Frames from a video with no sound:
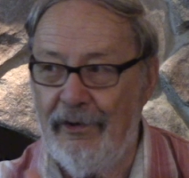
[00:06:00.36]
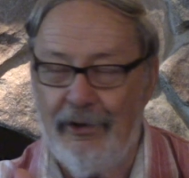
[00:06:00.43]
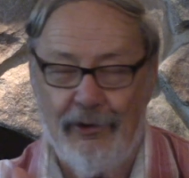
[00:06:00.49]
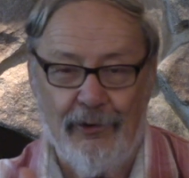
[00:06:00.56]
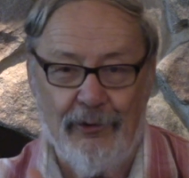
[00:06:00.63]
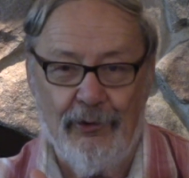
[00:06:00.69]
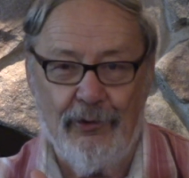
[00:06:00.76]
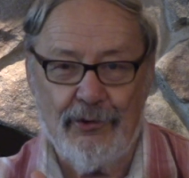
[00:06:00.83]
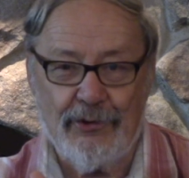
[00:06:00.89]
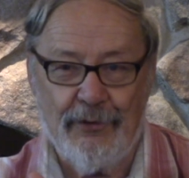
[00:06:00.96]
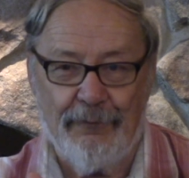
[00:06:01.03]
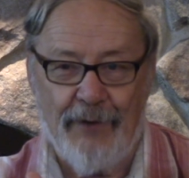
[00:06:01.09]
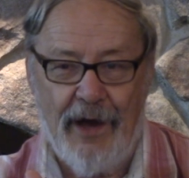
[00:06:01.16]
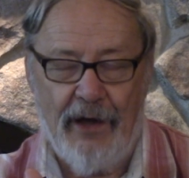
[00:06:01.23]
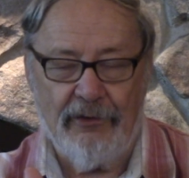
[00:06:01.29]
introduced to
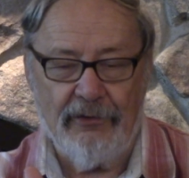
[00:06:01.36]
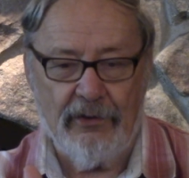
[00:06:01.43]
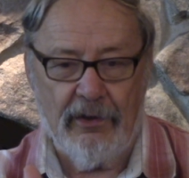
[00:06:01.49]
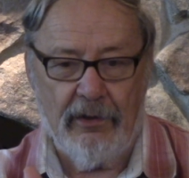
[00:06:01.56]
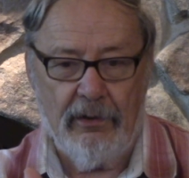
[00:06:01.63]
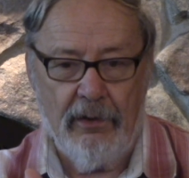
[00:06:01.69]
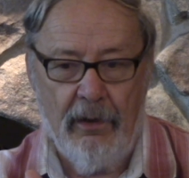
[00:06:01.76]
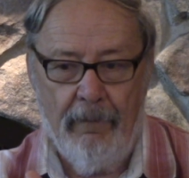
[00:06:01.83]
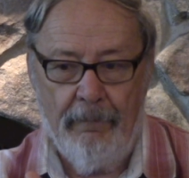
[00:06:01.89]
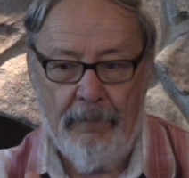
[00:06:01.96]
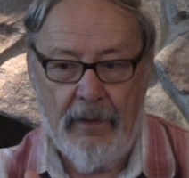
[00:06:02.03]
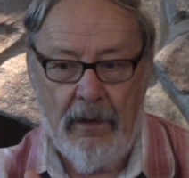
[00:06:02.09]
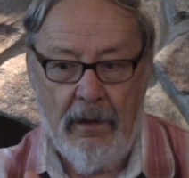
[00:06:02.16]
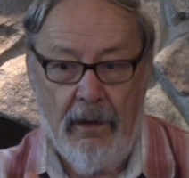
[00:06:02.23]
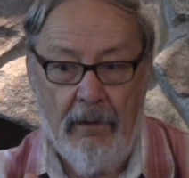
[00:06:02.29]
fox urine,
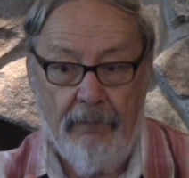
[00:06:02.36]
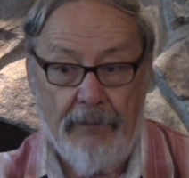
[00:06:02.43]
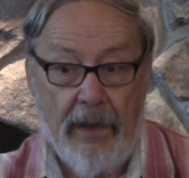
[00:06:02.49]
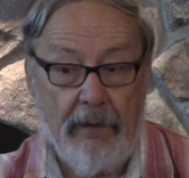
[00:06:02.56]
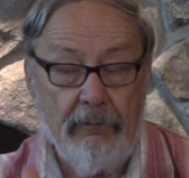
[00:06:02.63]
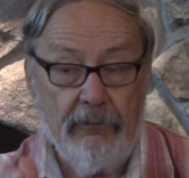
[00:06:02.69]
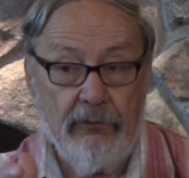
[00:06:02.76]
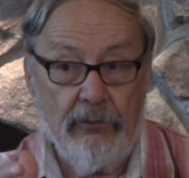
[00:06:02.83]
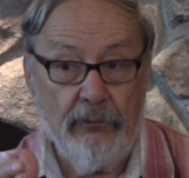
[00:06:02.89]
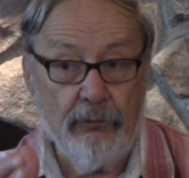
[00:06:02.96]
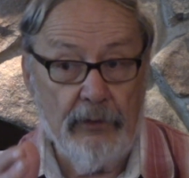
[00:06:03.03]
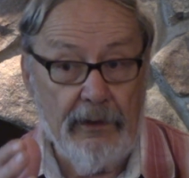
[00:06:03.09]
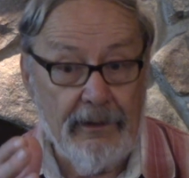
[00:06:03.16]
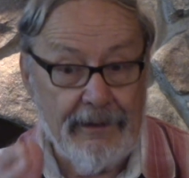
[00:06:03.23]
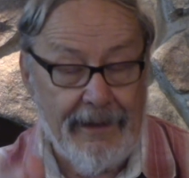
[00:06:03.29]
to
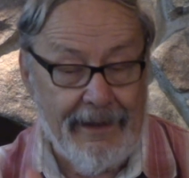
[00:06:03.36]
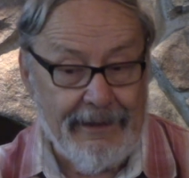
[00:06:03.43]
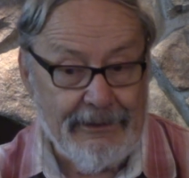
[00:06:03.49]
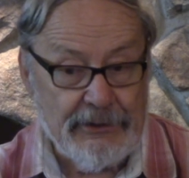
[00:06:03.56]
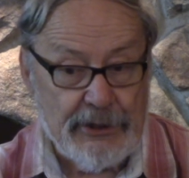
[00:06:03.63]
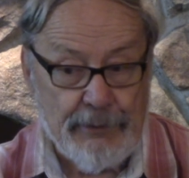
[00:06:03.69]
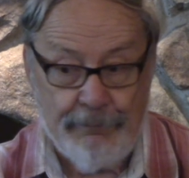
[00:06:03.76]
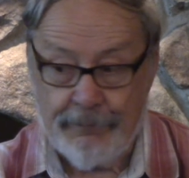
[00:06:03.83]
realize